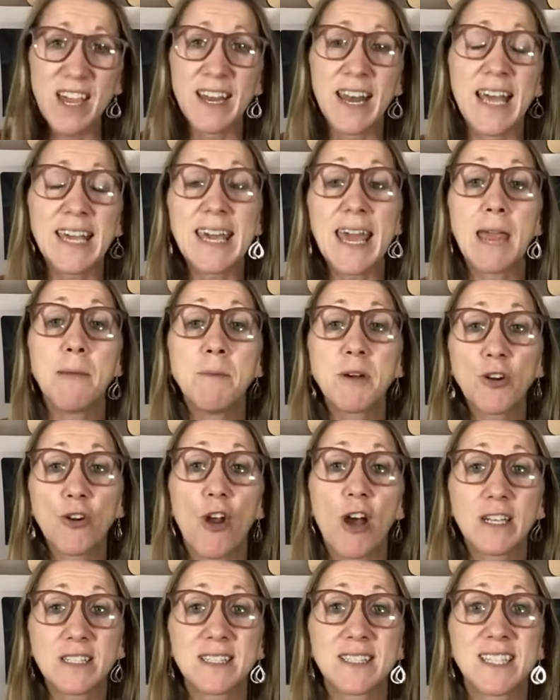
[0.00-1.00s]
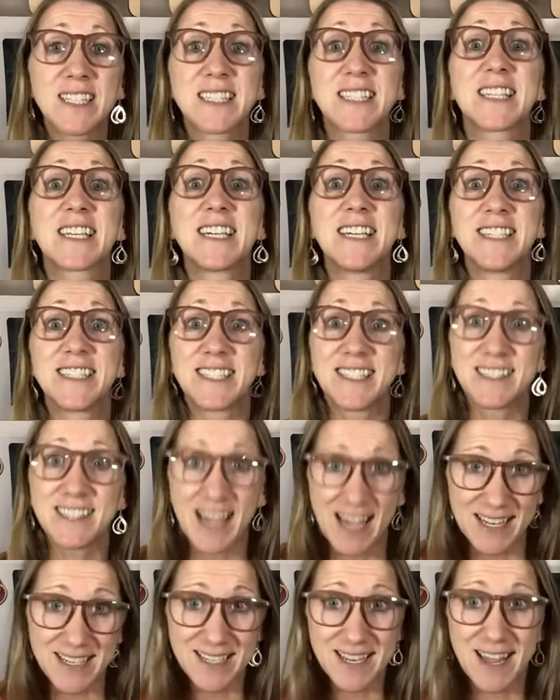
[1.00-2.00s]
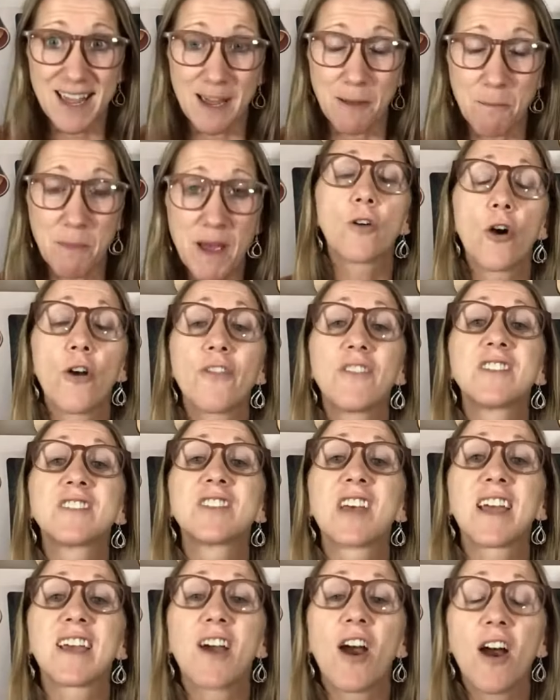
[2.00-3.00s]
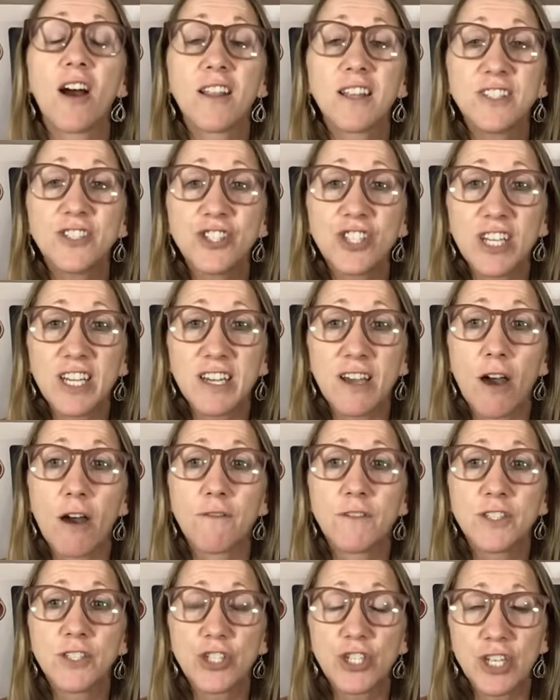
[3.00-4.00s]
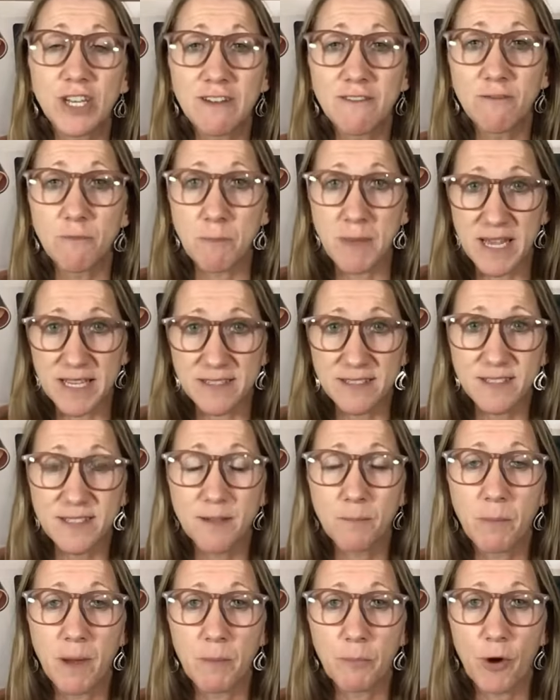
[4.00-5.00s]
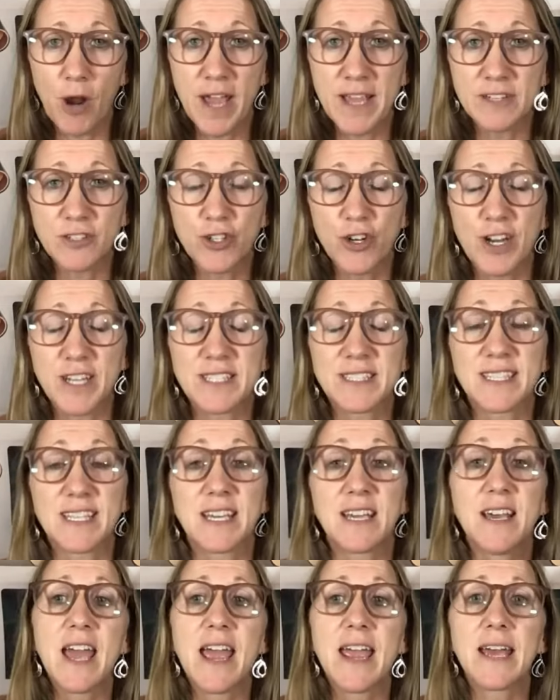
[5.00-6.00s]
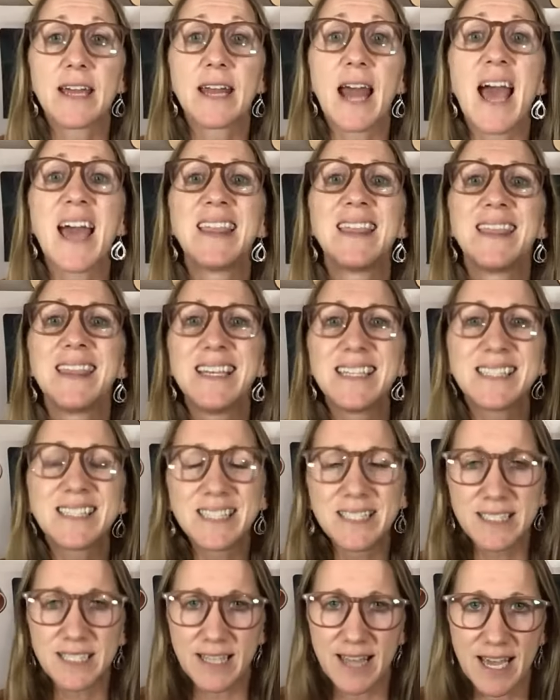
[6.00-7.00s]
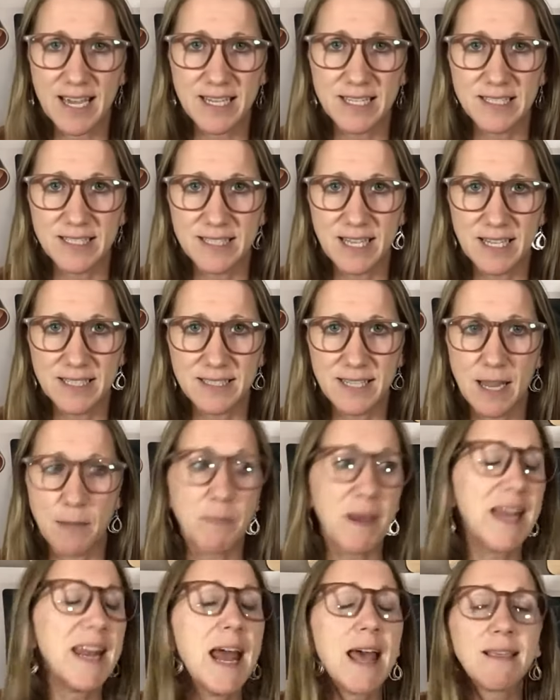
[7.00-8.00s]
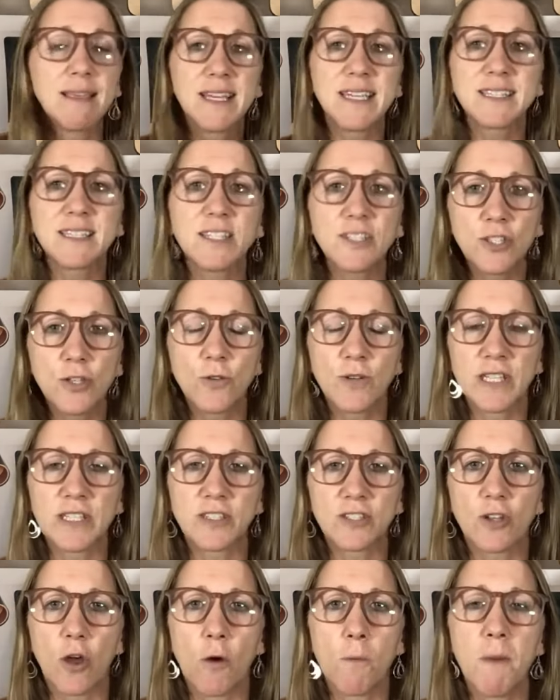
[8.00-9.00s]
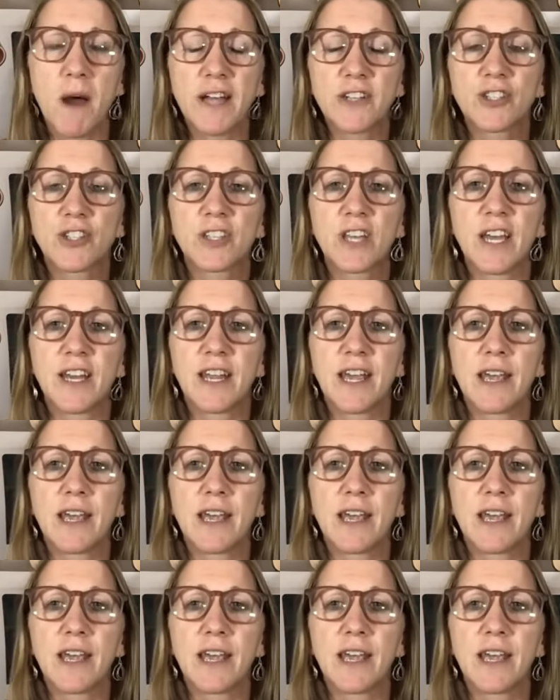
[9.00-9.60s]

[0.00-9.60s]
And I came across this cassette tape called The Psychology of Achievement by Brian Tracy. And I listened to that cassette tape. And I listened to it so much that